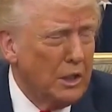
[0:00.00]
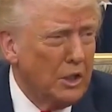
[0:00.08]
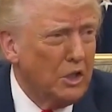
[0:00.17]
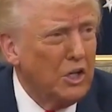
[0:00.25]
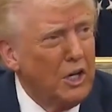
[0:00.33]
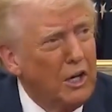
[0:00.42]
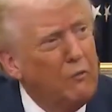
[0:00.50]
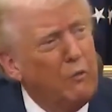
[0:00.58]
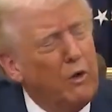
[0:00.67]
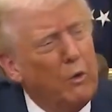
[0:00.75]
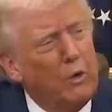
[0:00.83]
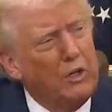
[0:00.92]
They said, if
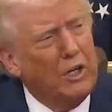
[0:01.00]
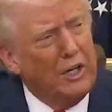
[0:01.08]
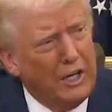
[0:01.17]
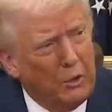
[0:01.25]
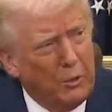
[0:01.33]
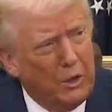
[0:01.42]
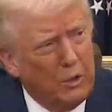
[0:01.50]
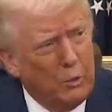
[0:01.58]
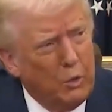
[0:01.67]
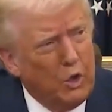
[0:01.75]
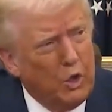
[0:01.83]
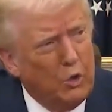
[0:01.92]
we were delinquent,
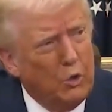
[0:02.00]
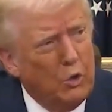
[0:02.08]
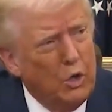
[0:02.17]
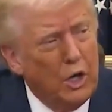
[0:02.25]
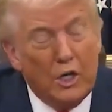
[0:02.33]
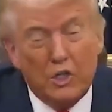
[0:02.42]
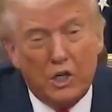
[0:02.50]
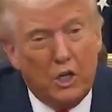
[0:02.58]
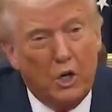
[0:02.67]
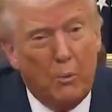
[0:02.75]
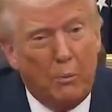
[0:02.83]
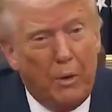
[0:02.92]
would you? I
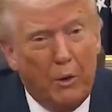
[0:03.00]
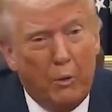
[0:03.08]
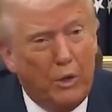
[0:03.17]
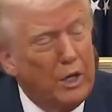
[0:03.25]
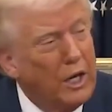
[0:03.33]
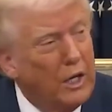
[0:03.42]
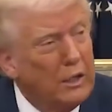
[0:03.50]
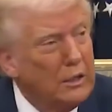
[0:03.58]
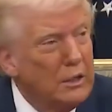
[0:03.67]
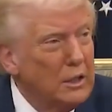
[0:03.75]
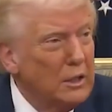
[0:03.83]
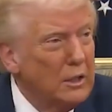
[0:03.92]
said, nope, I would not.
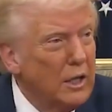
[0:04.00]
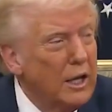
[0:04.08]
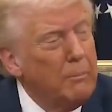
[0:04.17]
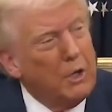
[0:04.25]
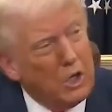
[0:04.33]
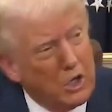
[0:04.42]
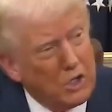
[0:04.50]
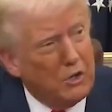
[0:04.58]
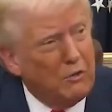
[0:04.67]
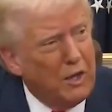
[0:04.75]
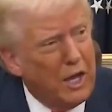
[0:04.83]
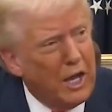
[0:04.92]
And because
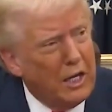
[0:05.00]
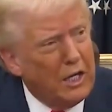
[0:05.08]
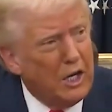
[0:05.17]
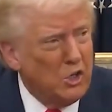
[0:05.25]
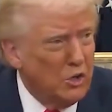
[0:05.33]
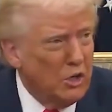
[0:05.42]
of that, as you